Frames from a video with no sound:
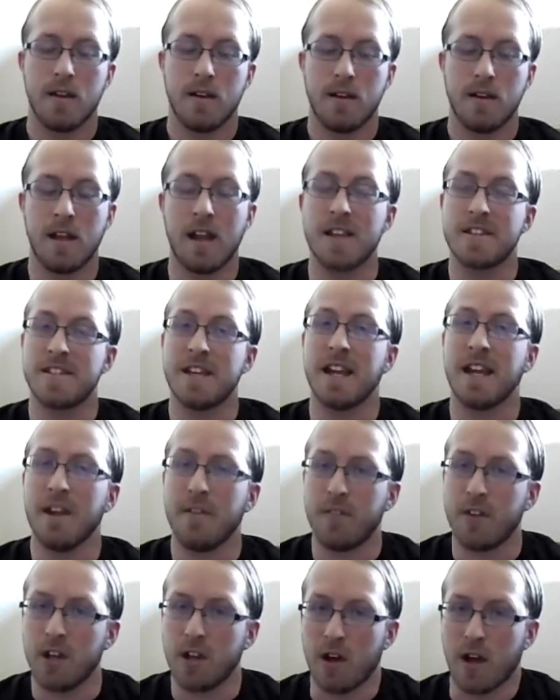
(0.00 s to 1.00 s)
Now, the second
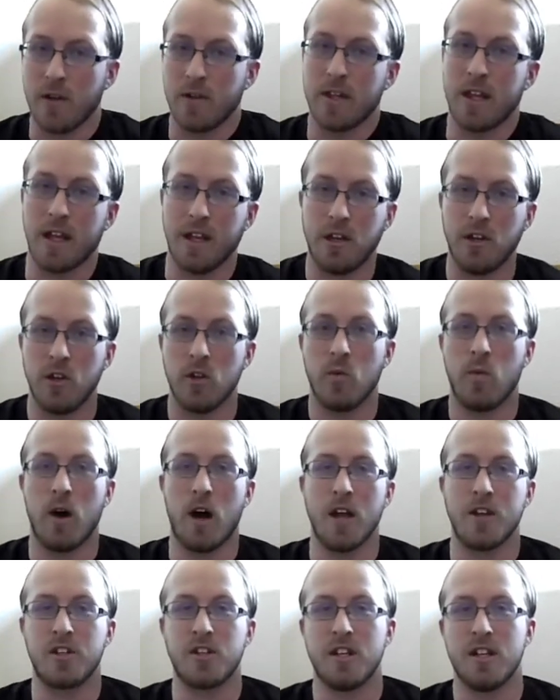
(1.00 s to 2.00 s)
video I would like you to
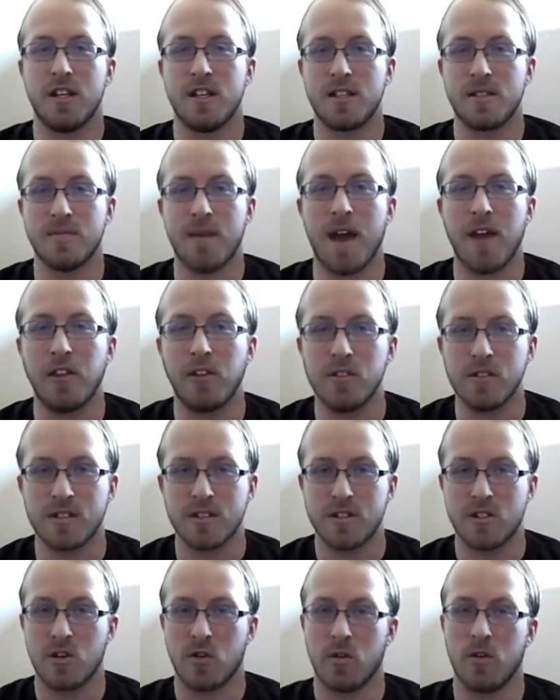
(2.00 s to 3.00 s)
watch is Matthew
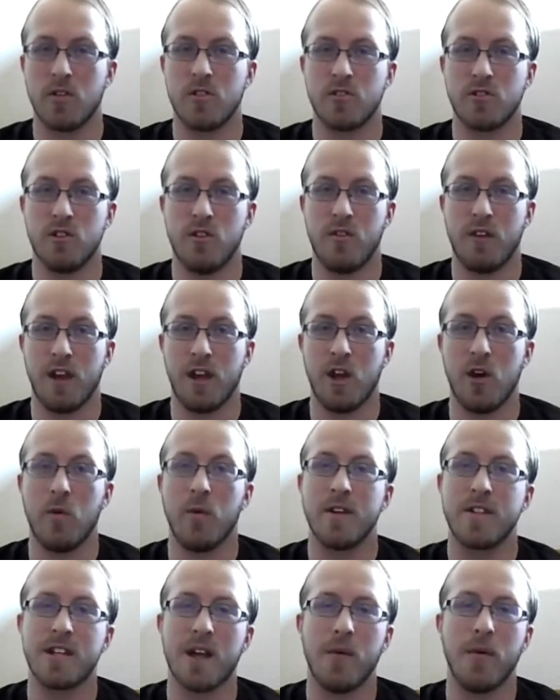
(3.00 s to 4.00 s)
Santoro's new video,
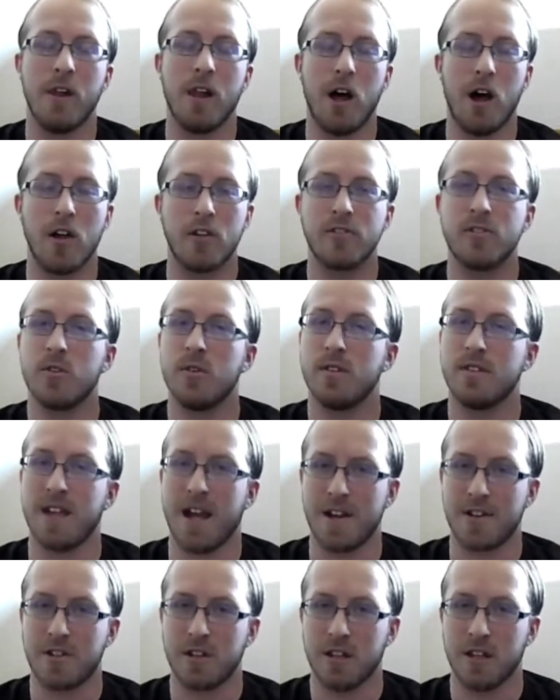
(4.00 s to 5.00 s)
which I will also
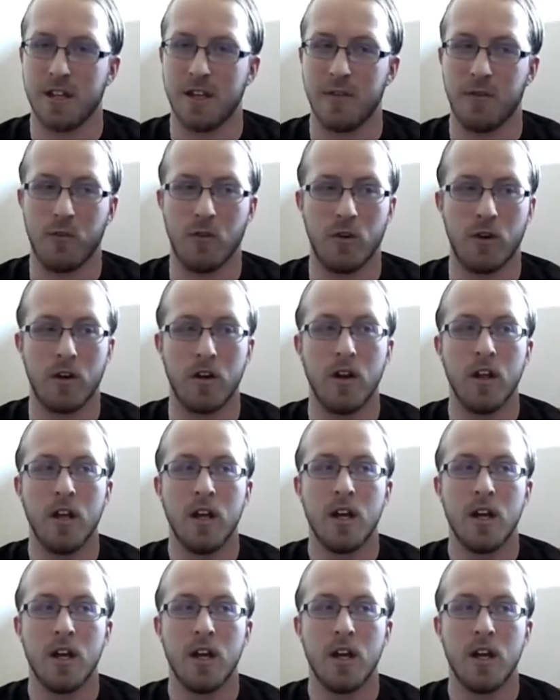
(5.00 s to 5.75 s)
attach a link for,